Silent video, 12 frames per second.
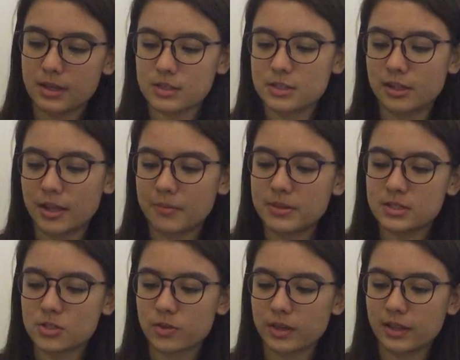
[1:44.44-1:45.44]
So let me
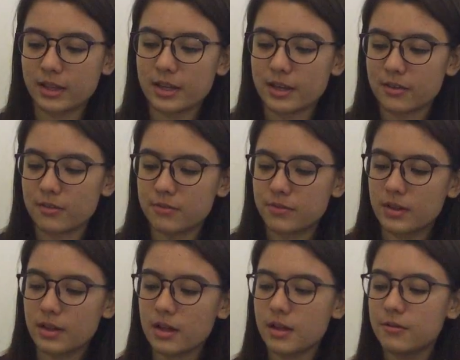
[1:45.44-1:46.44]
just quickly give
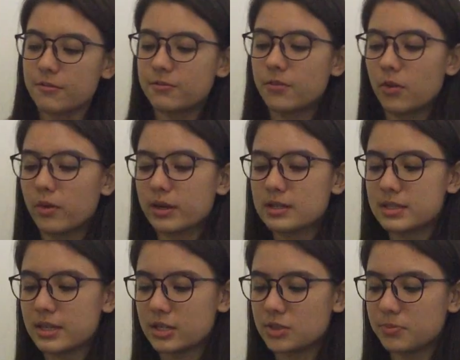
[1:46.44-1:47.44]
4
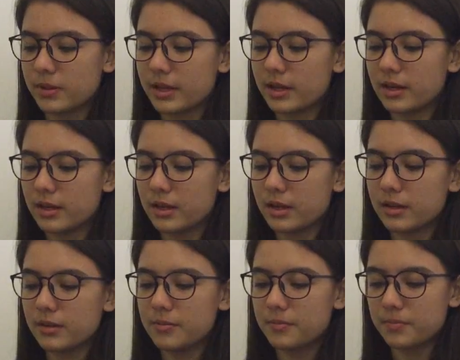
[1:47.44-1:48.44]
to each player here.